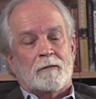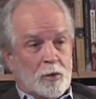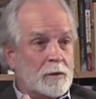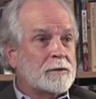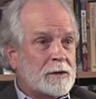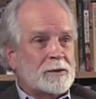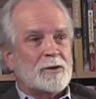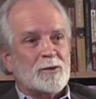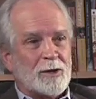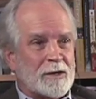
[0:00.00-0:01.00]
funerals tend to
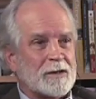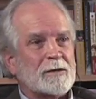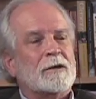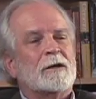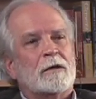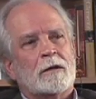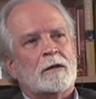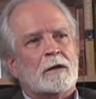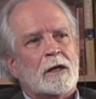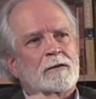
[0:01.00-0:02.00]
do that,
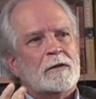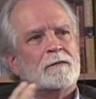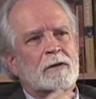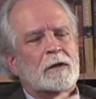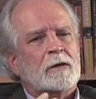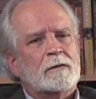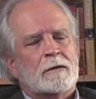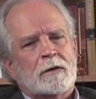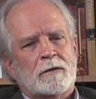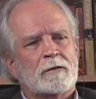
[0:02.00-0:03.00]
lots of different kinds
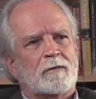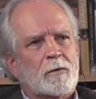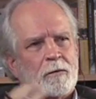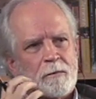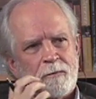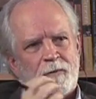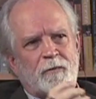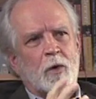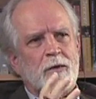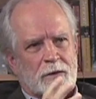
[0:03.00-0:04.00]
of things that sort of
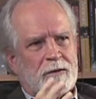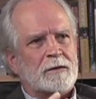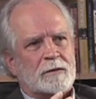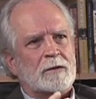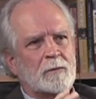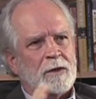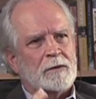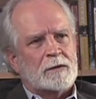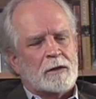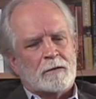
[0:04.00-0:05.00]
focus us in
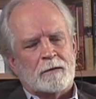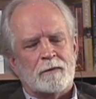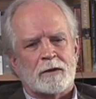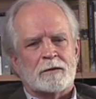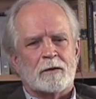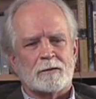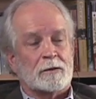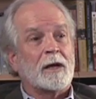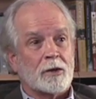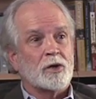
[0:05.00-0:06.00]
ways that other events don't.
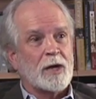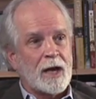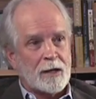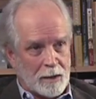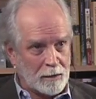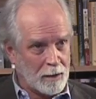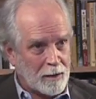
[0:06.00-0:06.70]
It's like a good hanging.